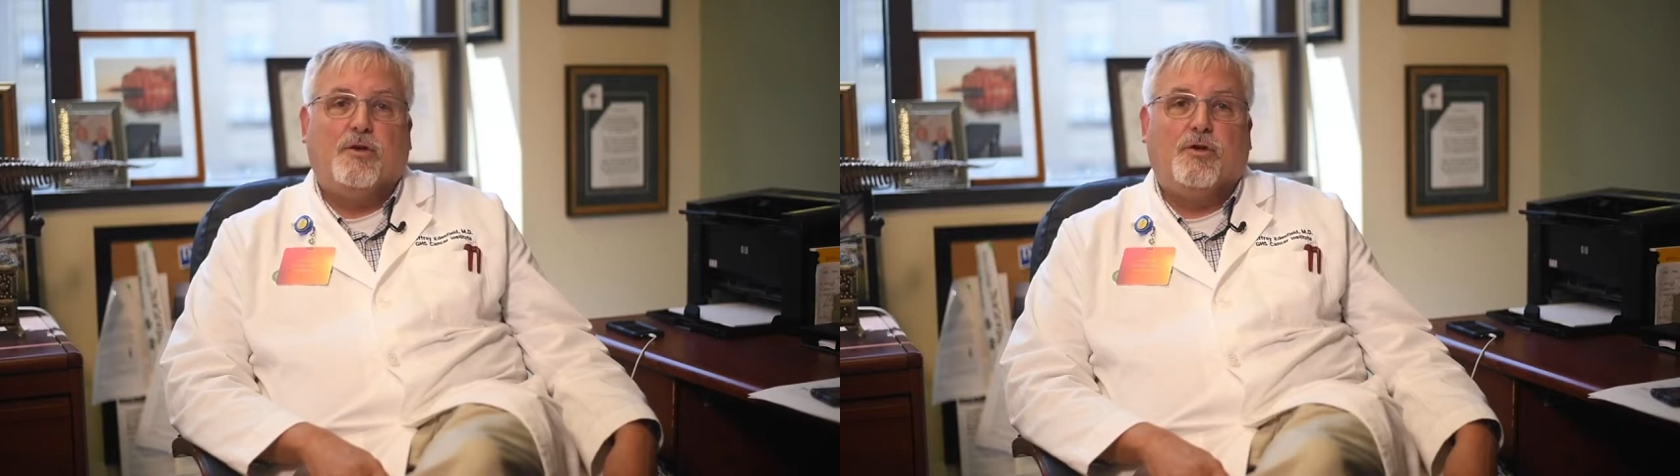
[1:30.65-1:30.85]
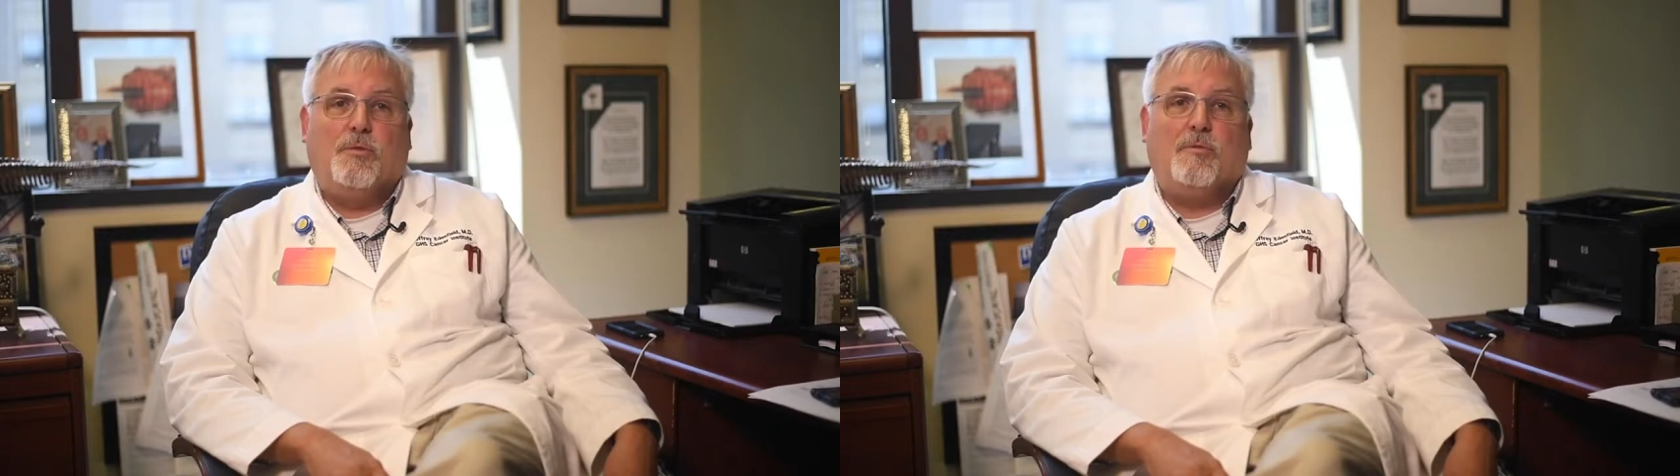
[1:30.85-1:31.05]

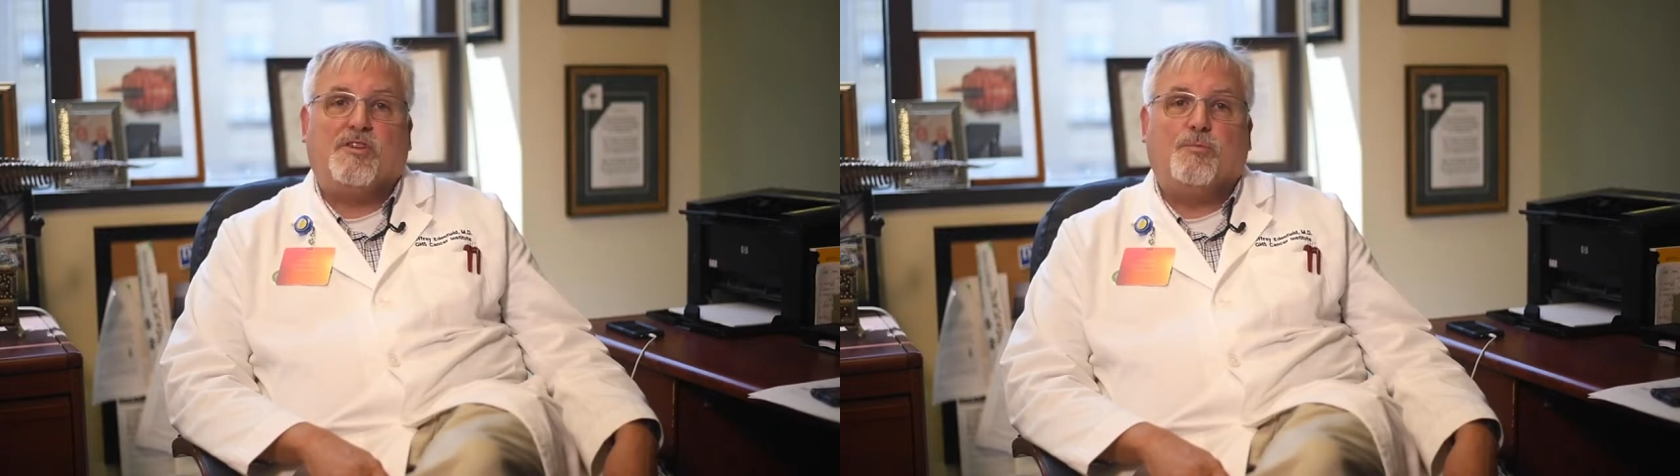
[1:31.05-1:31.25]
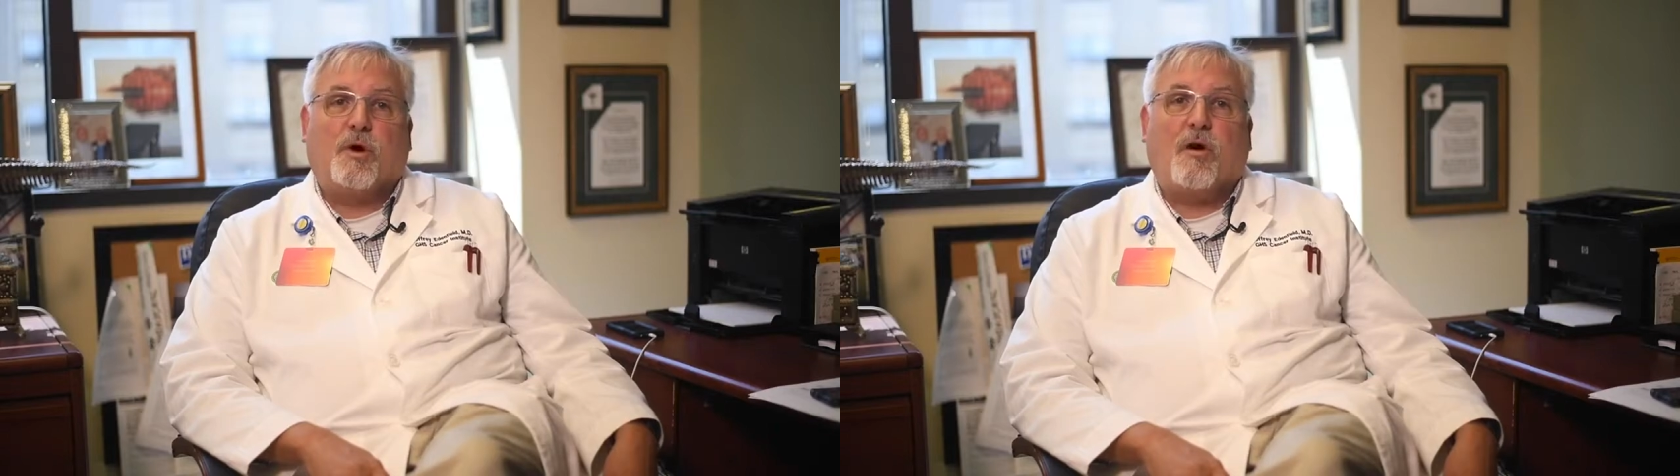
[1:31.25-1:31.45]
you'll be
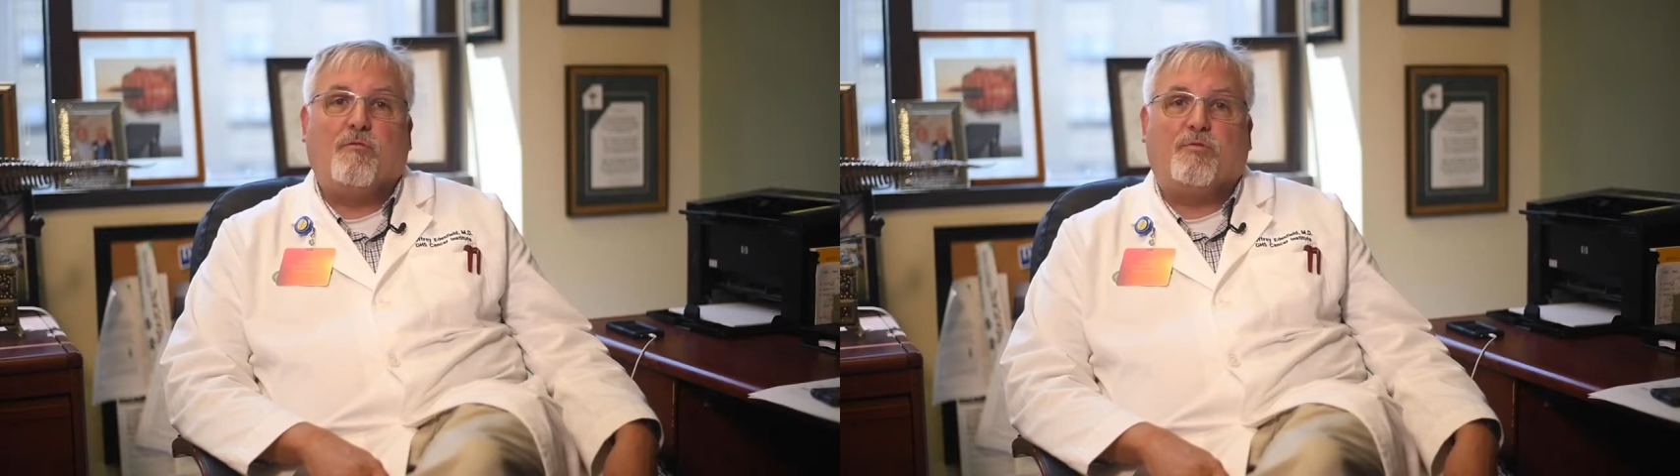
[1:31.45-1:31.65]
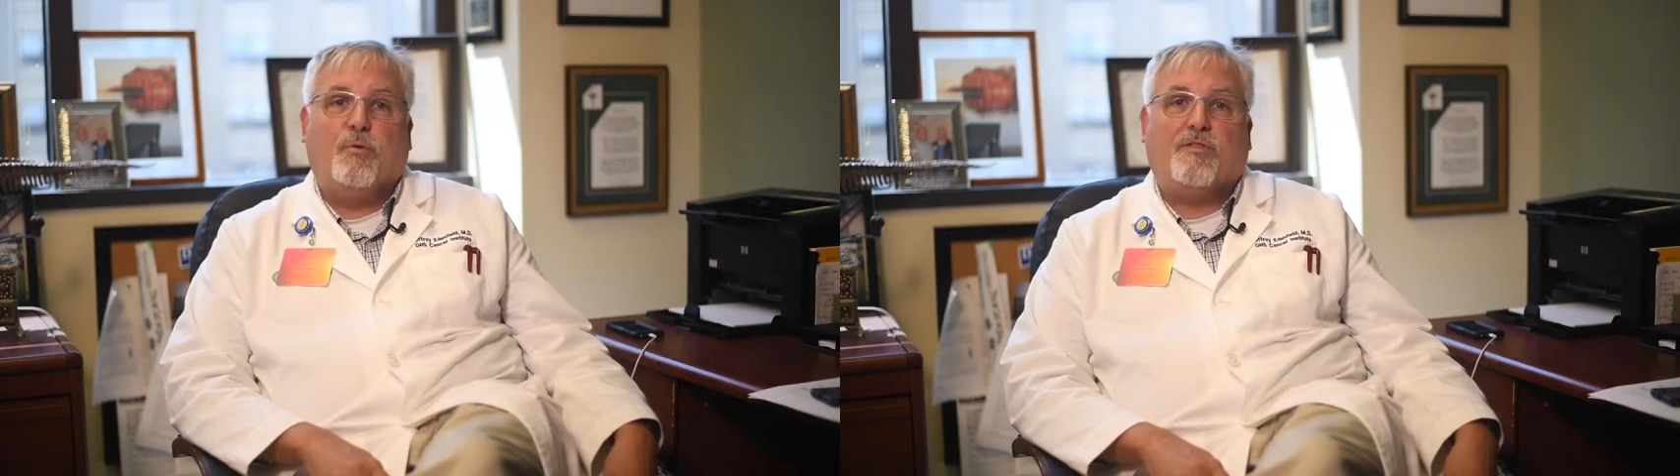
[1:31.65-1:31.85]
much more
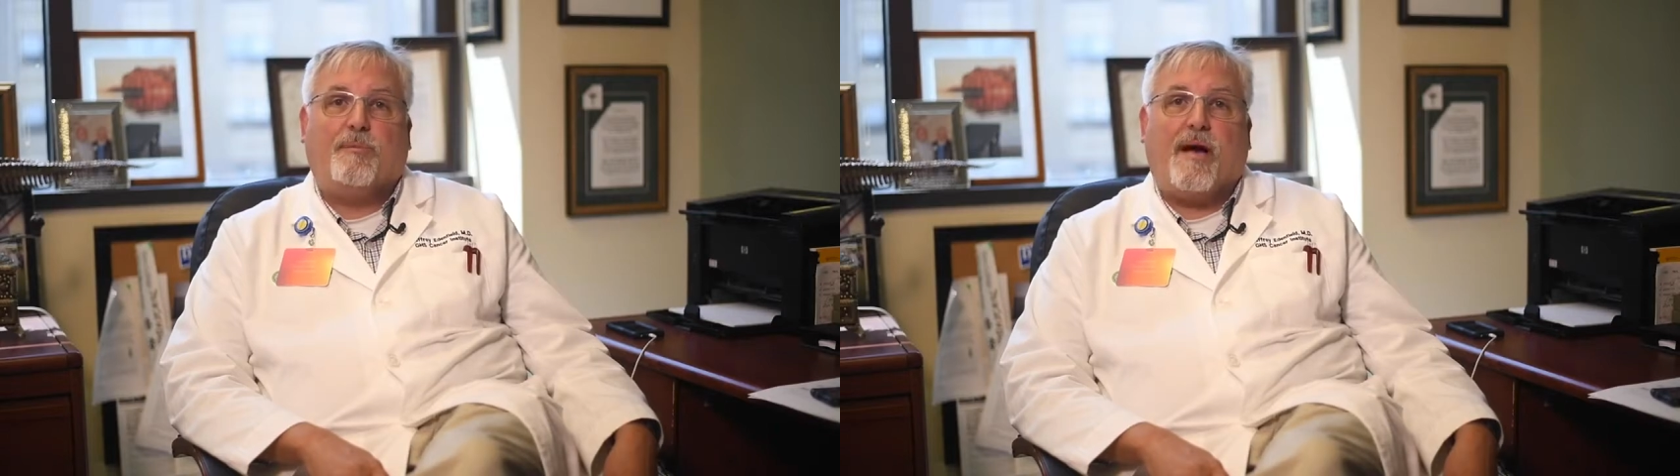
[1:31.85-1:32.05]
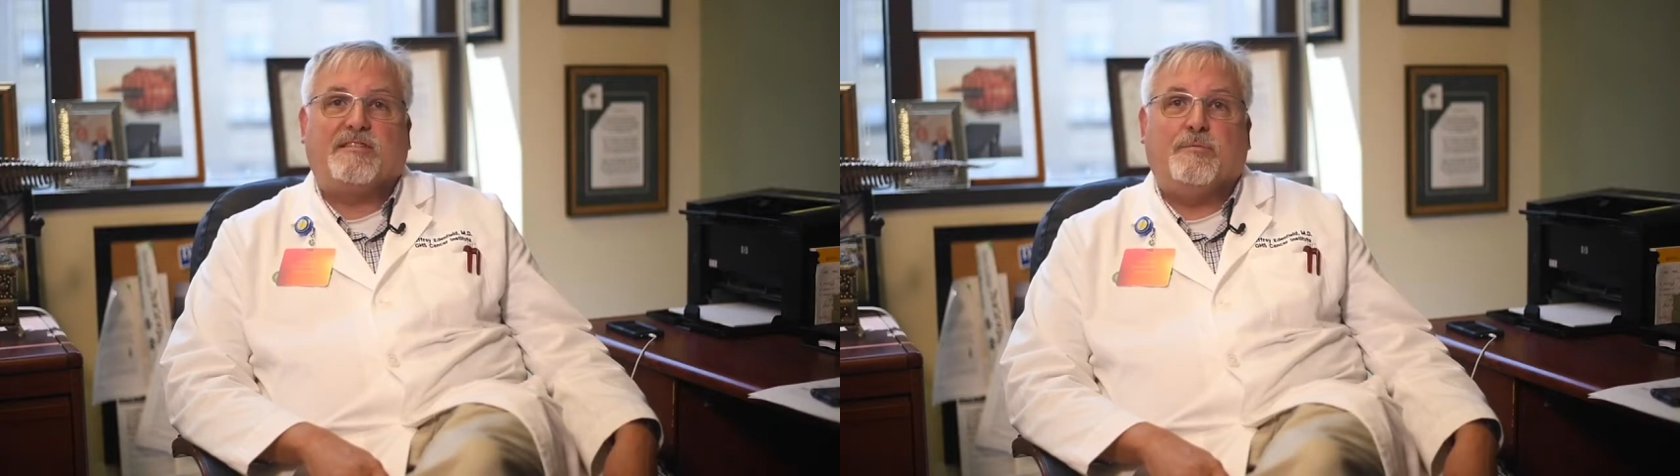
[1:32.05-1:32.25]
comfortable with the
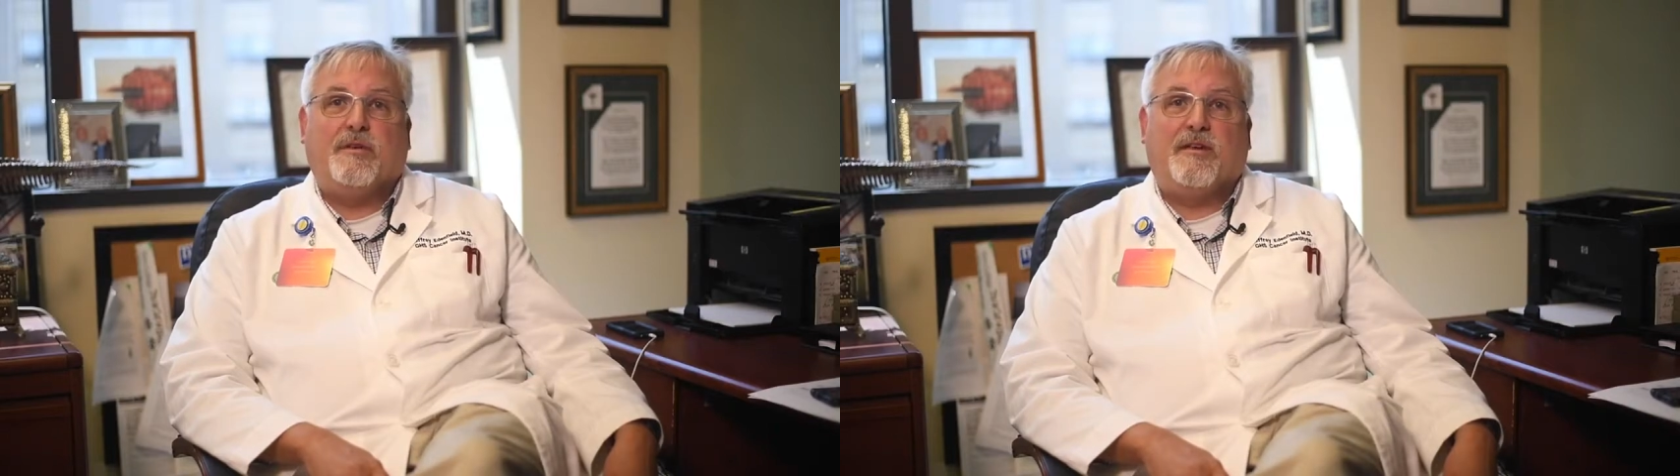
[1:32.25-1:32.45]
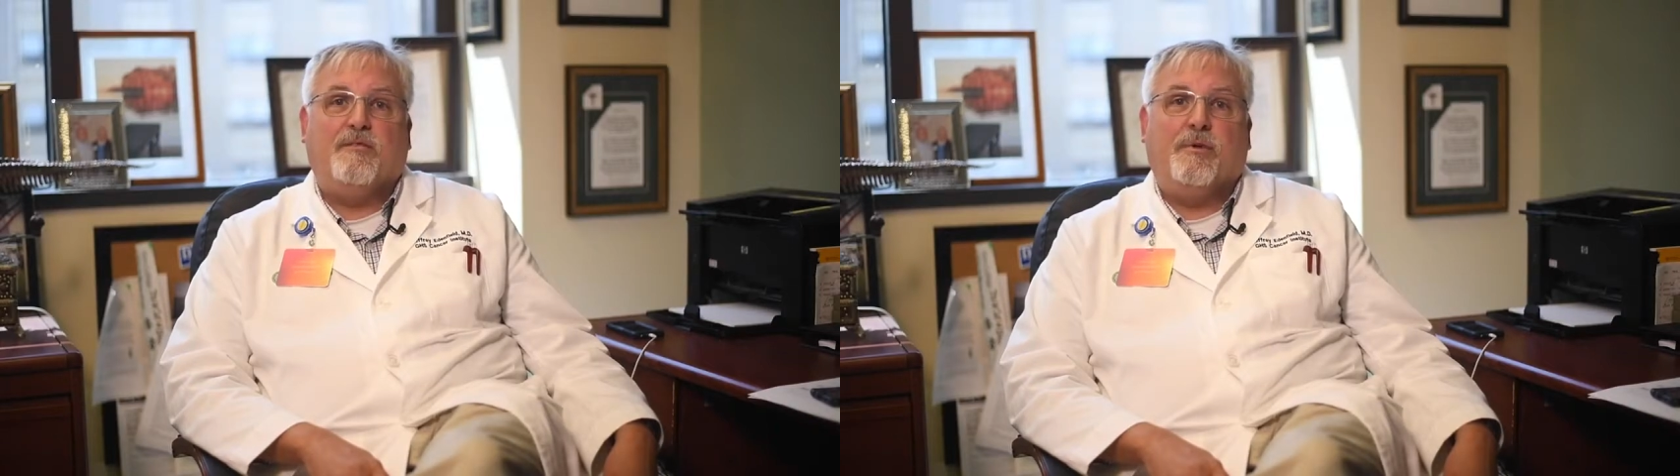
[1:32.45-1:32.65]
possibility